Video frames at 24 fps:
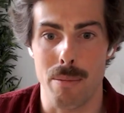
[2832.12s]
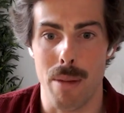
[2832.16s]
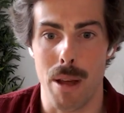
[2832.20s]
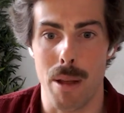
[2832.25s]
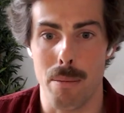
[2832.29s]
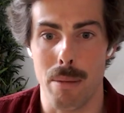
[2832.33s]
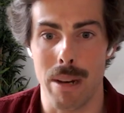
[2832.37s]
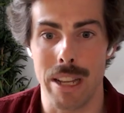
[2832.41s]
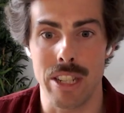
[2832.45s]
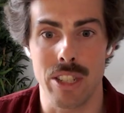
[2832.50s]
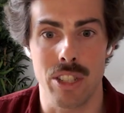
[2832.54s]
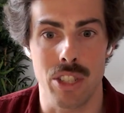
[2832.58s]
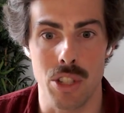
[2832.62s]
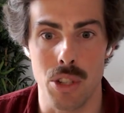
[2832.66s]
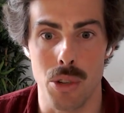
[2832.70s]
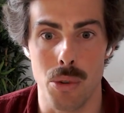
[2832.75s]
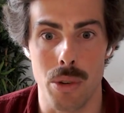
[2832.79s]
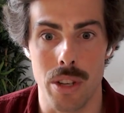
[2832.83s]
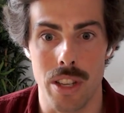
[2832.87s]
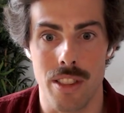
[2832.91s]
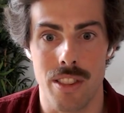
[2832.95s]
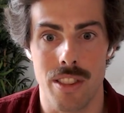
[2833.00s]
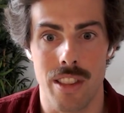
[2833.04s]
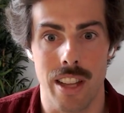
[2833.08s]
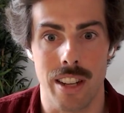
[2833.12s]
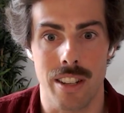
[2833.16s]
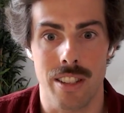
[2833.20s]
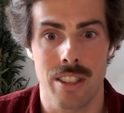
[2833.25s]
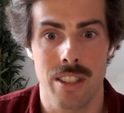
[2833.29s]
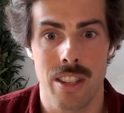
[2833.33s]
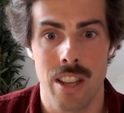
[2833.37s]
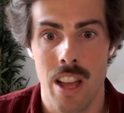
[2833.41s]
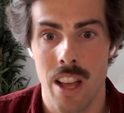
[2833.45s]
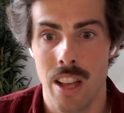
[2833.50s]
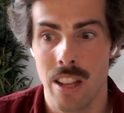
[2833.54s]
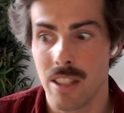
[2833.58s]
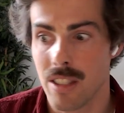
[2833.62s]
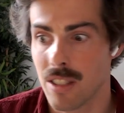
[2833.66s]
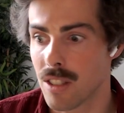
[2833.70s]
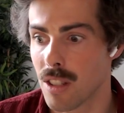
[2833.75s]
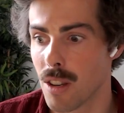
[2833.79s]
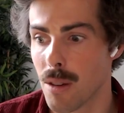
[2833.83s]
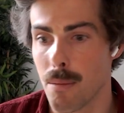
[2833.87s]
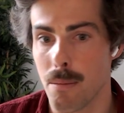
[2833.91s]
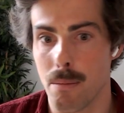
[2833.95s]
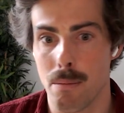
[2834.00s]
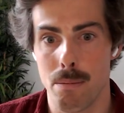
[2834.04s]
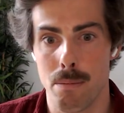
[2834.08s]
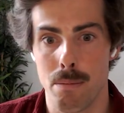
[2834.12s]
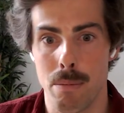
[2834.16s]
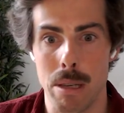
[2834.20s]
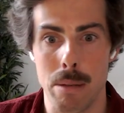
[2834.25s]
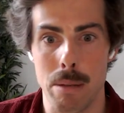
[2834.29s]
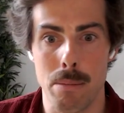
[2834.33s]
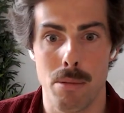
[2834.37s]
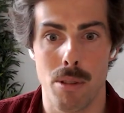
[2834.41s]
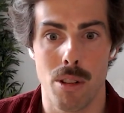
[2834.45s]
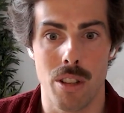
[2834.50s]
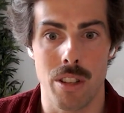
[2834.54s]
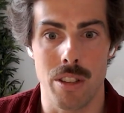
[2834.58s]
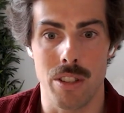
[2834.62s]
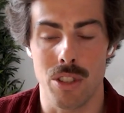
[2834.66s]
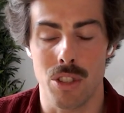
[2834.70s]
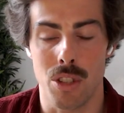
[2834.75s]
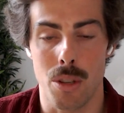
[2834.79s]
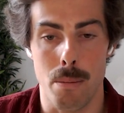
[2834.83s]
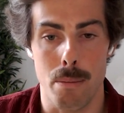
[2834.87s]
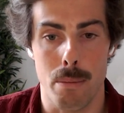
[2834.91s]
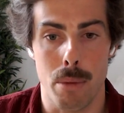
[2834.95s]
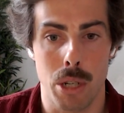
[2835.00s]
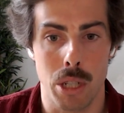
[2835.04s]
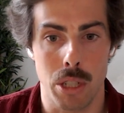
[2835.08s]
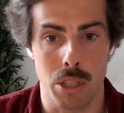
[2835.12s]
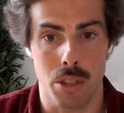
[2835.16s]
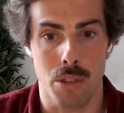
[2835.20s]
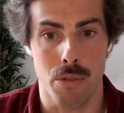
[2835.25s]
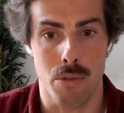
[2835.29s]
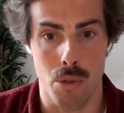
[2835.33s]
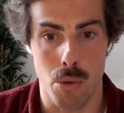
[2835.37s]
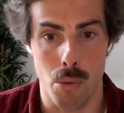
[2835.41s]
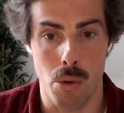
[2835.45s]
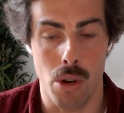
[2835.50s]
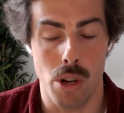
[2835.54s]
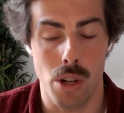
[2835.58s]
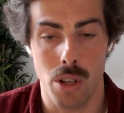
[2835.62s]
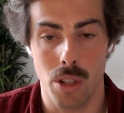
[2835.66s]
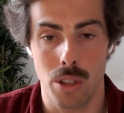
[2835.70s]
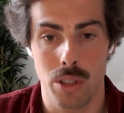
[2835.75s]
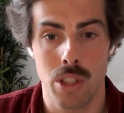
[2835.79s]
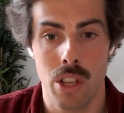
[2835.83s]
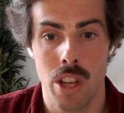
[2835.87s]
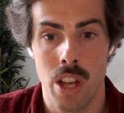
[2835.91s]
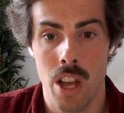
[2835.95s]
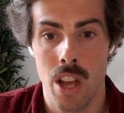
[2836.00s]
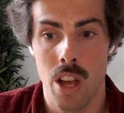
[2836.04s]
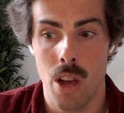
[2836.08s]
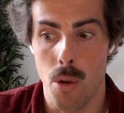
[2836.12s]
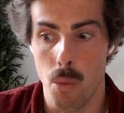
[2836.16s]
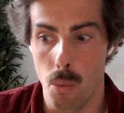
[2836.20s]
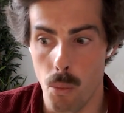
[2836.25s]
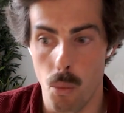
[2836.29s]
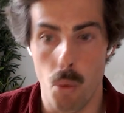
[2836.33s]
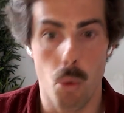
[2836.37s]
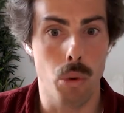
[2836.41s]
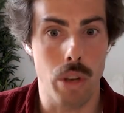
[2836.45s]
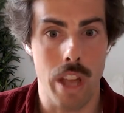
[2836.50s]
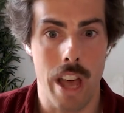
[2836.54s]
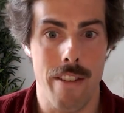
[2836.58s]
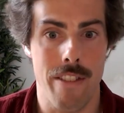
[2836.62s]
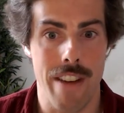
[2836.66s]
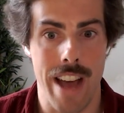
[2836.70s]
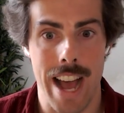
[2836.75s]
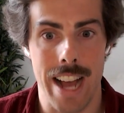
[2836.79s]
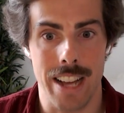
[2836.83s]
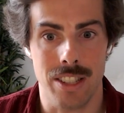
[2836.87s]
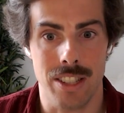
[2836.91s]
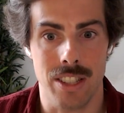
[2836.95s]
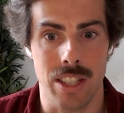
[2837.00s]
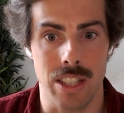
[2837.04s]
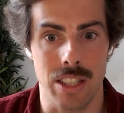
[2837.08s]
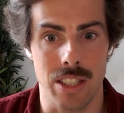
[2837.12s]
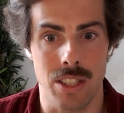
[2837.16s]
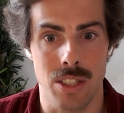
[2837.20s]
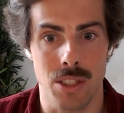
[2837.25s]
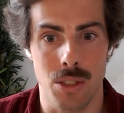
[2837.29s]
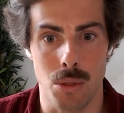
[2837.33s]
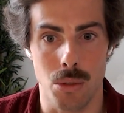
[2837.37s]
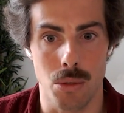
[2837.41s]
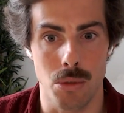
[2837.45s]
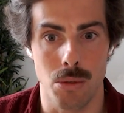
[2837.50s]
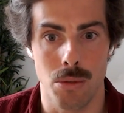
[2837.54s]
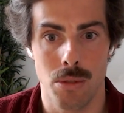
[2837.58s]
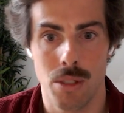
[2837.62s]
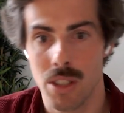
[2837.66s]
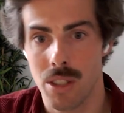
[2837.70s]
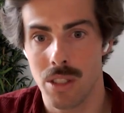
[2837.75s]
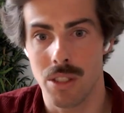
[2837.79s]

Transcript: my place, knowing that some people in some part of the world won't have access to,